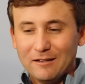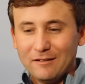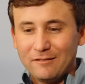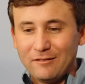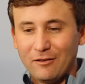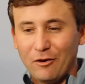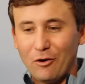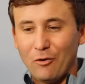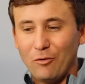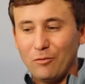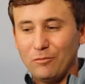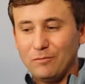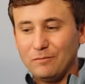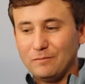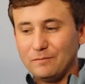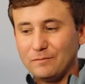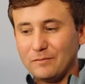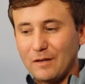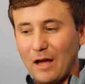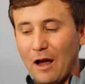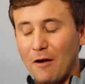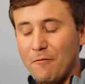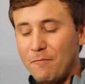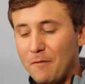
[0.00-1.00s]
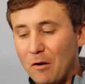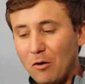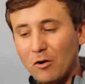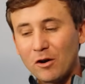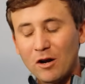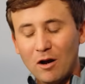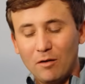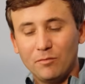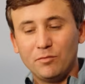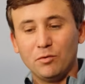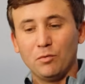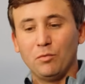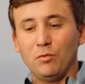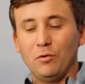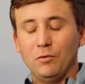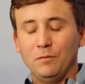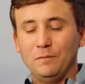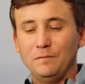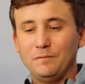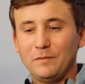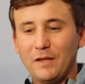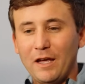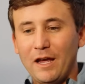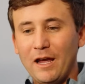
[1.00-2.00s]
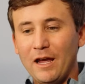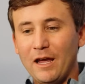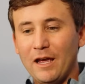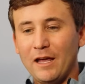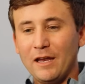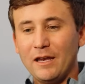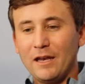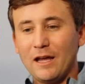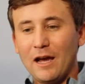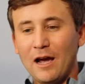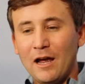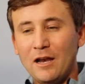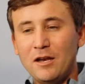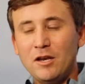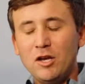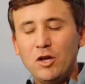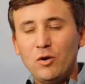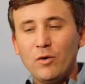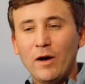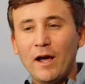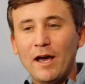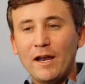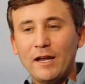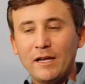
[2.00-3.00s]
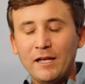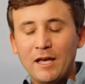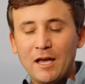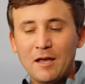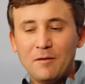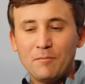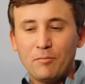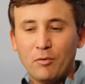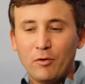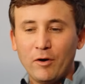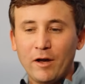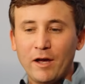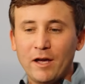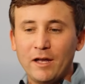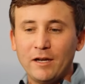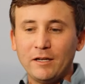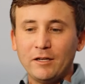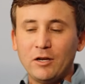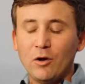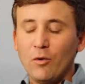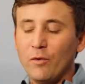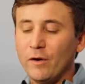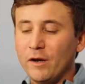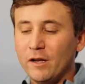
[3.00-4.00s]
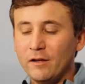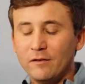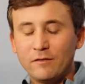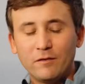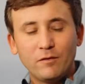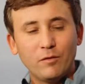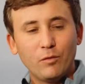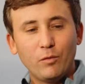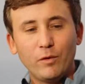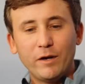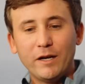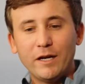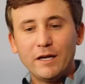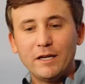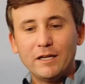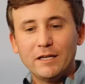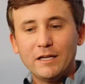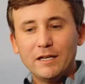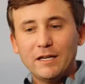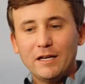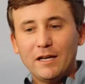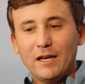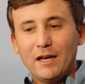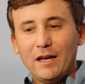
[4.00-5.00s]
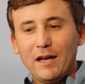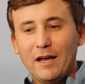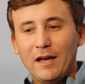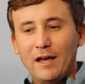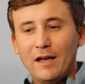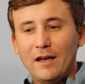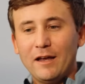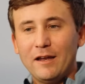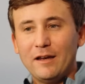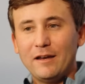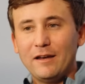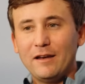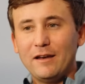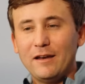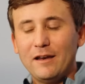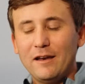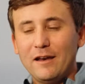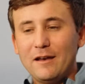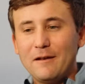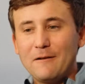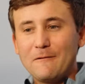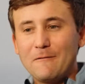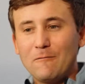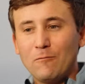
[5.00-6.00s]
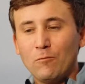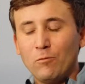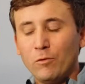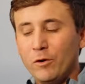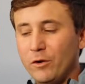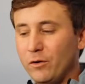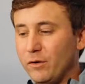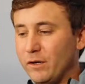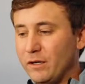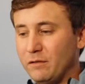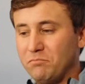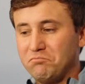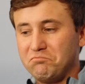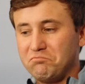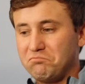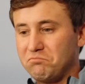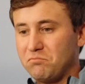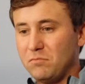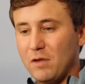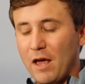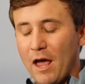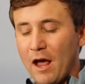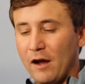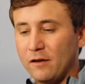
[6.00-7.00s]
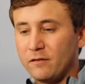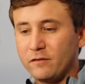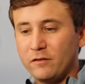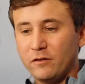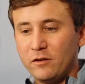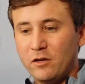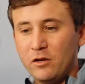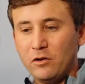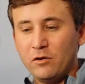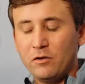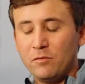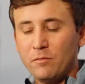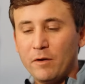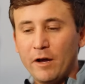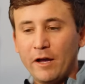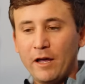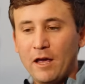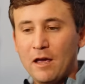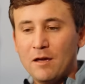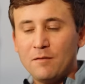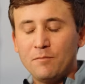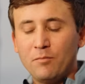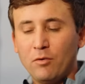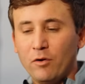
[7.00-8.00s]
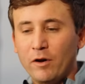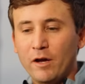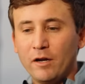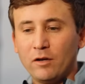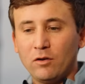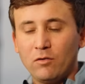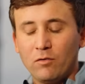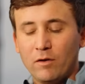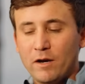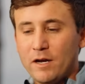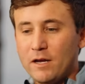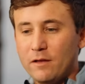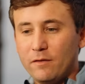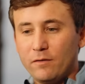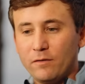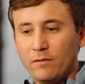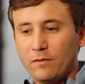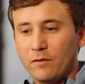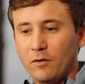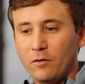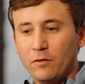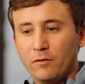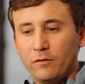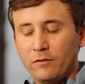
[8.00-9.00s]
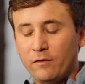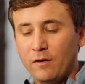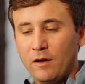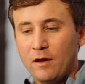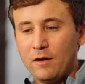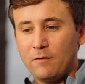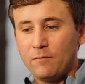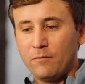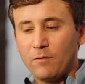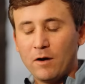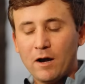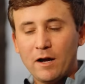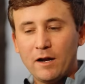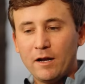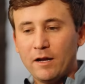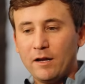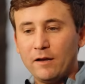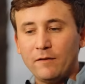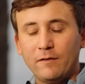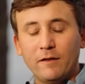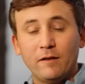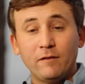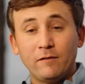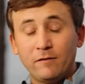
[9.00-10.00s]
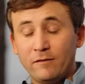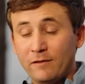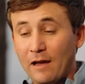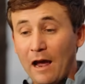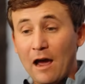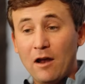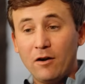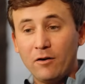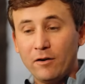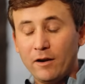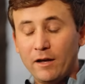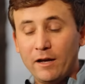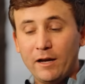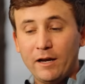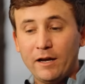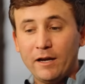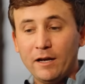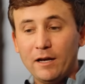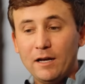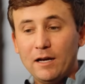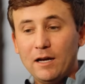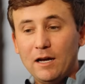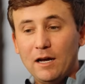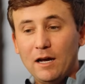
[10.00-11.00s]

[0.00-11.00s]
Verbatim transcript: So I felt comfortable and I knew I had a game plan going into the week and really executed my game plan great Thursday, Friday, and then Saturday.